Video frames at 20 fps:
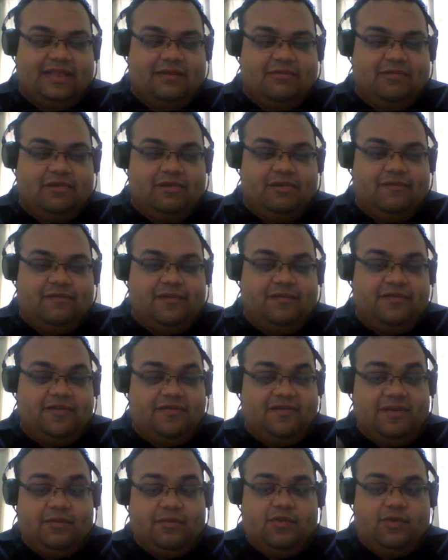that will evolve
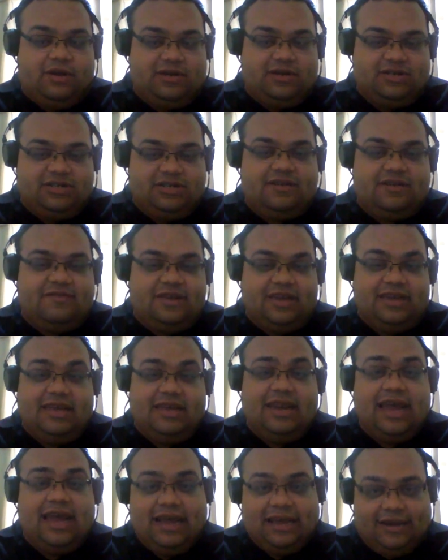even more in Java
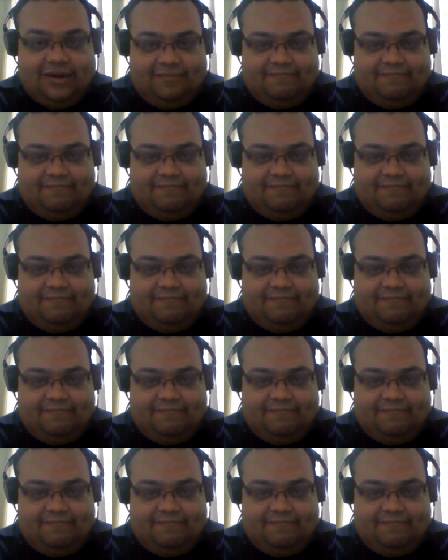EE 9.